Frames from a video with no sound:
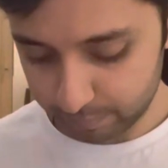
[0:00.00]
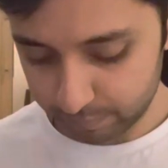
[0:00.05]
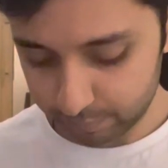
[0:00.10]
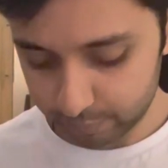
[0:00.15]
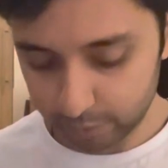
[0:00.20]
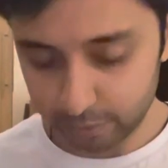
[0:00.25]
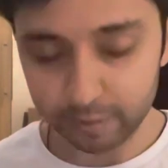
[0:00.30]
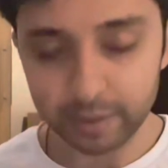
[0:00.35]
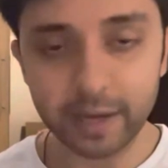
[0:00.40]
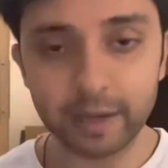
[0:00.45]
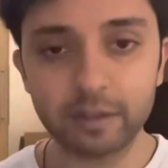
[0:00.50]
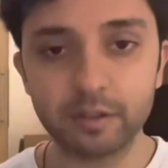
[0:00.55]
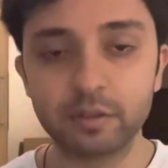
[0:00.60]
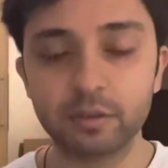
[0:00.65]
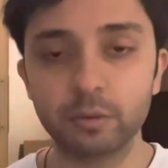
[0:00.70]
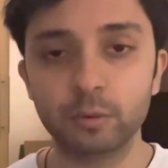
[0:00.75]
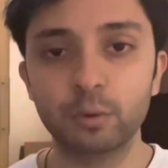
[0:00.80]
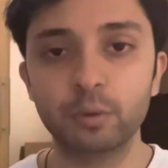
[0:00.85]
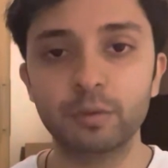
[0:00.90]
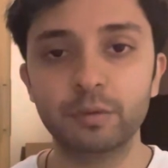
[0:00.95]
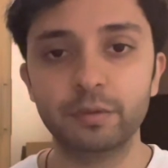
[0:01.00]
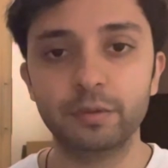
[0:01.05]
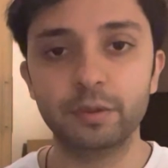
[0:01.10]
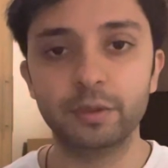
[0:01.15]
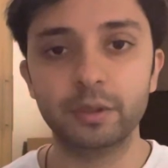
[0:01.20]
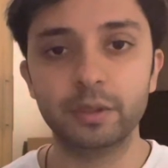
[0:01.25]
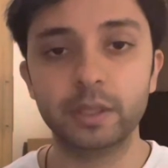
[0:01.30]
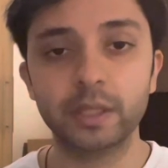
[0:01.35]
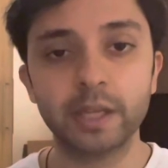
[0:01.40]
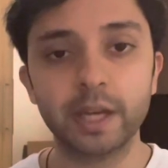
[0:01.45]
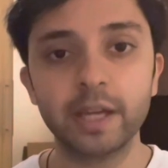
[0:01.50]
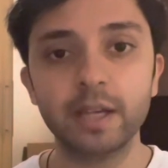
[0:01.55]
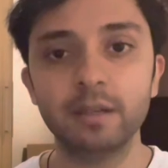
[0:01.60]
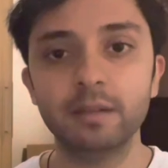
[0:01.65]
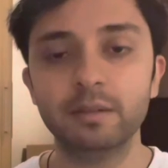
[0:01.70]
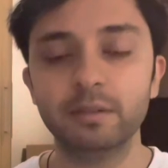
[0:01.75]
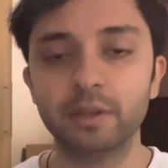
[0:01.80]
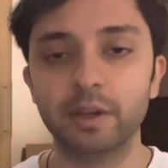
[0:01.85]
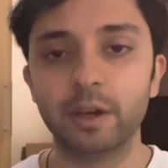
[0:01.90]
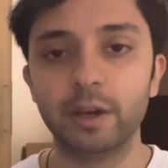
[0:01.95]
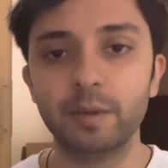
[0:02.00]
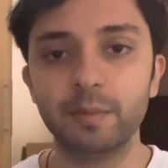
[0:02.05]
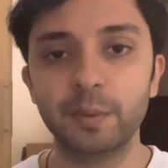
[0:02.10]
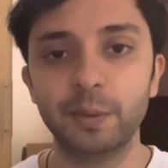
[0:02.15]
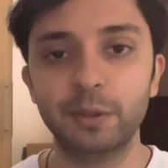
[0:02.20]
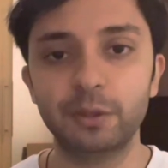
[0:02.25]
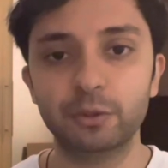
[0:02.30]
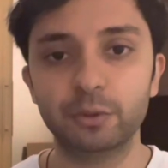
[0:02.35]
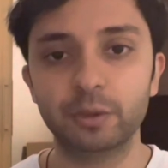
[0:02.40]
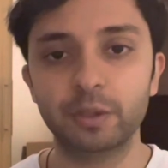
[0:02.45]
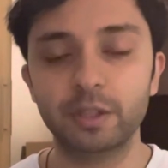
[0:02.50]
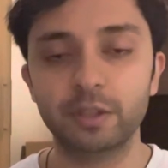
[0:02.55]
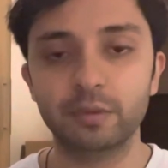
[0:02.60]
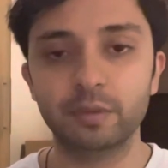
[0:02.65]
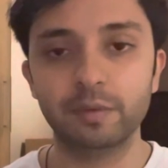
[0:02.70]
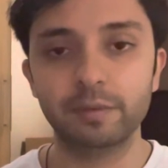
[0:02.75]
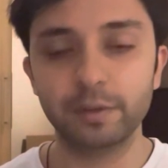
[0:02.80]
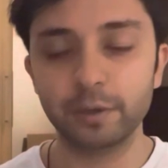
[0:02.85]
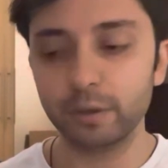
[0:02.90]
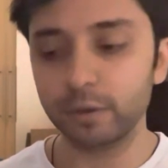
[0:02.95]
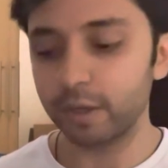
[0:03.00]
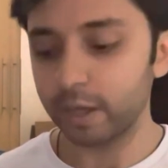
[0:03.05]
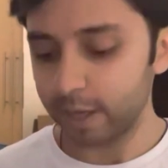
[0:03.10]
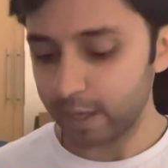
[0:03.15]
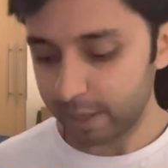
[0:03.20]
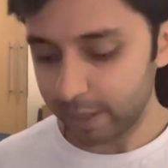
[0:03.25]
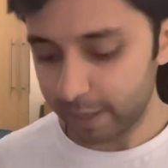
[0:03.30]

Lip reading: So that's all for today. So I hope you enjoyed this review.